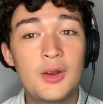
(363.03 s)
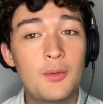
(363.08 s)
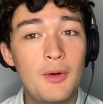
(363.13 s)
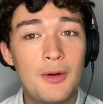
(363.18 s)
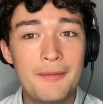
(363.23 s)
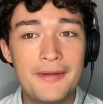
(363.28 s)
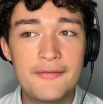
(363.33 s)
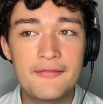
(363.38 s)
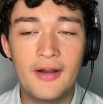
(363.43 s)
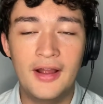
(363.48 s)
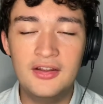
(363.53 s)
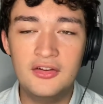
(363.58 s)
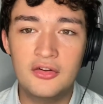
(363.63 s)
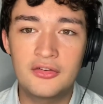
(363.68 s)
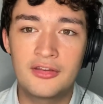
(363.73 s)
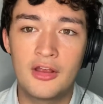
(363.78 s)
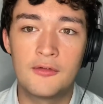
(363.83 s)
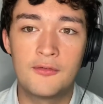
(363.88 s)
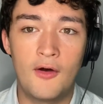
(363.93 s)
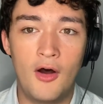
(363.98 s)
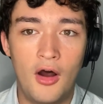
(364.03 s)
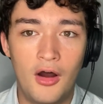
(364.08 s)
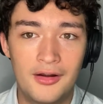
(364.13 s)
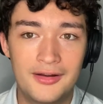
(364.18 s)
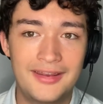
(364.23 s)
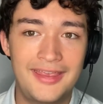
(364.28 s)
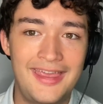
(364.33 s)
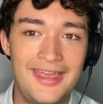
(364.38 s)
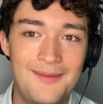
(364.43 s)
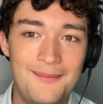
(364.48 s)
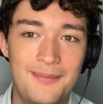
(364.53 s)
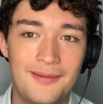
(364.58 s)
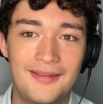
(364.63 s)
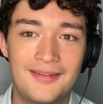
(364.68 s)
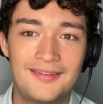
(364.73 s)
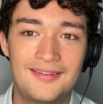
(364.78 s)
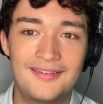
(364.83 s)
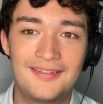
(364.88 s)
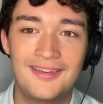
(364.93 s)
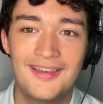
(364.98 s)
well may find yourself on a
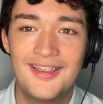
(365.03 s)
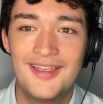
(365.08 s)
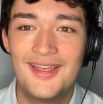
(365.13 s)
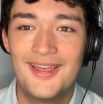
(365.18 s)
campus